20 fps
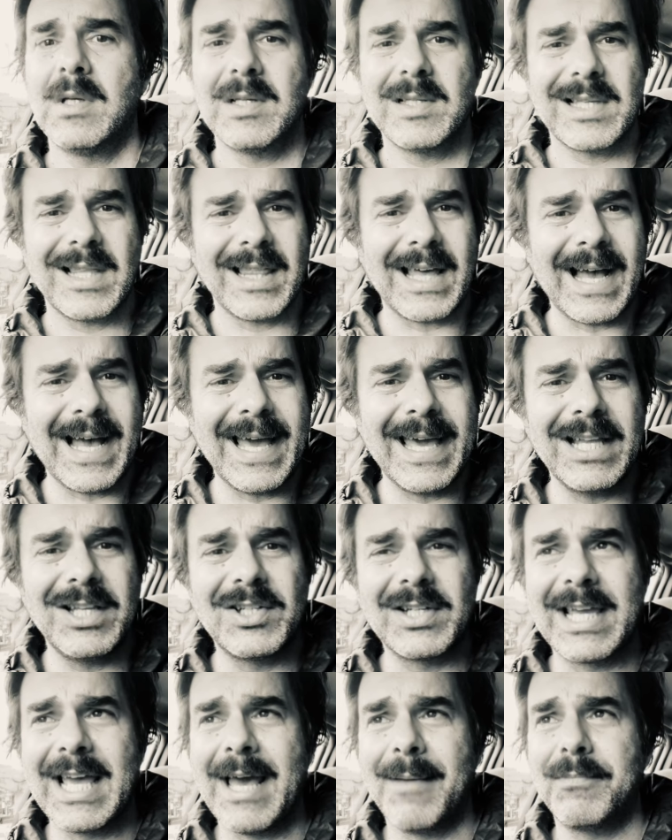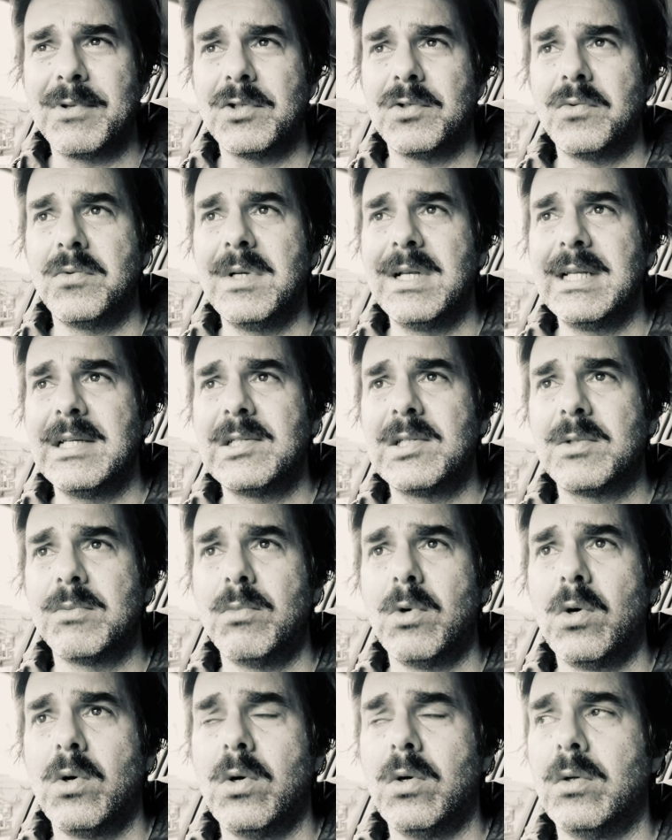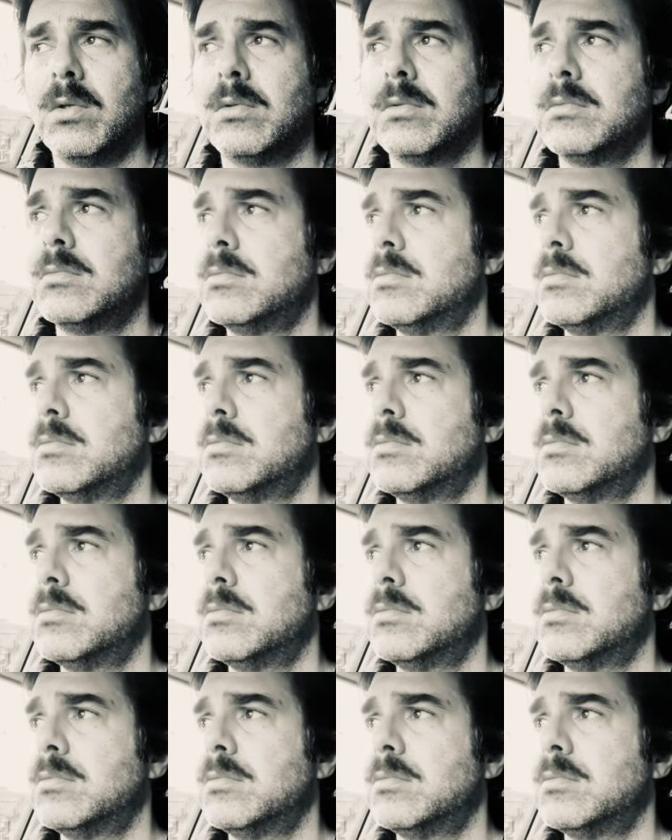So the age gap is really small.